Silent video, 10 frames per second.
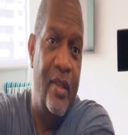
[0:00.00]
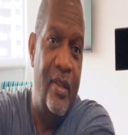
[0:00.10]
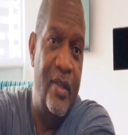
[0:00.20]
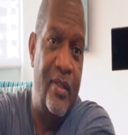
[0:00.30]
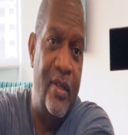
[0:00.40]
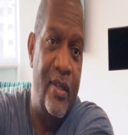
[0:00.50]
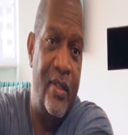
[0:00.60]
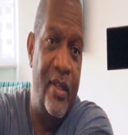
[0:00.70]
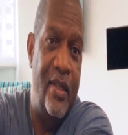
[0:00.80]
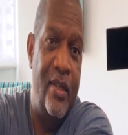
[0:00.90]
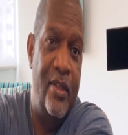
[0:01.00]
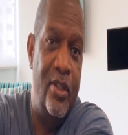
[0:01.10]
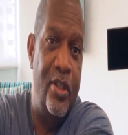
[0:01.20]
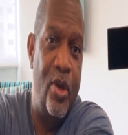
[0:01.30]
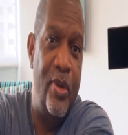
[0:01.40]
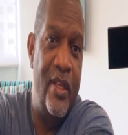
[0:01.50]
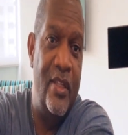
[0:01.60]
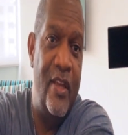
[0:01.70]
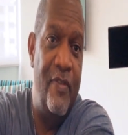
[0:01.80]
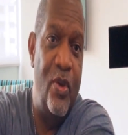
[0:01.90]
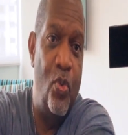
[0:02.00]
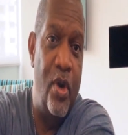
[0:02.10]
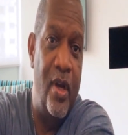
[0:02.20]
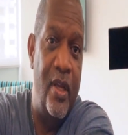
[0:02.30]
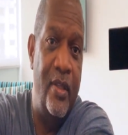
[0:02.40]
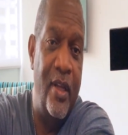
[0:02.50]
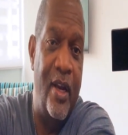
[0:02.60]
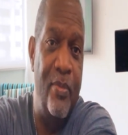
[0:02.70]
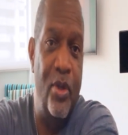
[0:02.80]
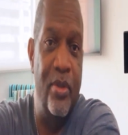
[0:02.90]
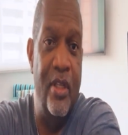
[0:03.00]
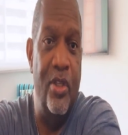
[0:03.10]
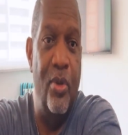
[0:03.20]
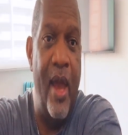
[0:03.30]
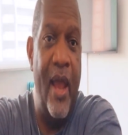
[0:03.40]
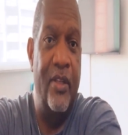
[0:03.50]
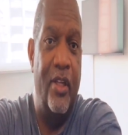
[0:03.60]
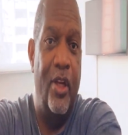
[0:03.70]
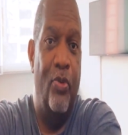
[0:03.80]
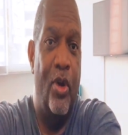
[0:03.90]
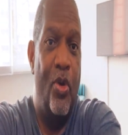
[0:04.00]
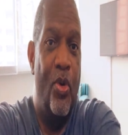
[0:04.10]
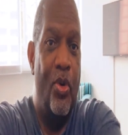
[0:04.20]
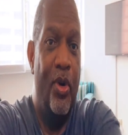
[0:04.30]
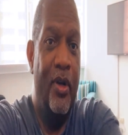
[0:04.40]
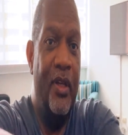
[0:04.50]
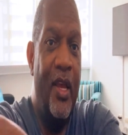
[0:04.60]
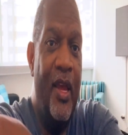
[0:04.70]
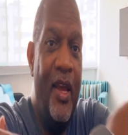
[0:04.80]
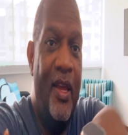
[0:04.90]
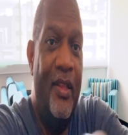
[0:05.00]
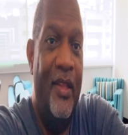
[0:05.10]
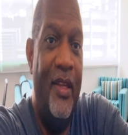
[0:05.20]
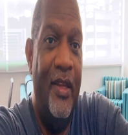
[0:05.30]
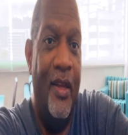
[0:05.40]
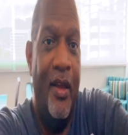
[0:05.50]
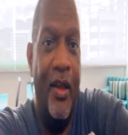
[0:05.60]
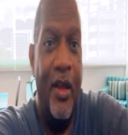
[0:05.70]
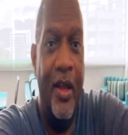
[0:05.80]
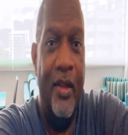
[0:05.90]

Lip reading: This is the Sony ZV-1 that I'm using to actually record the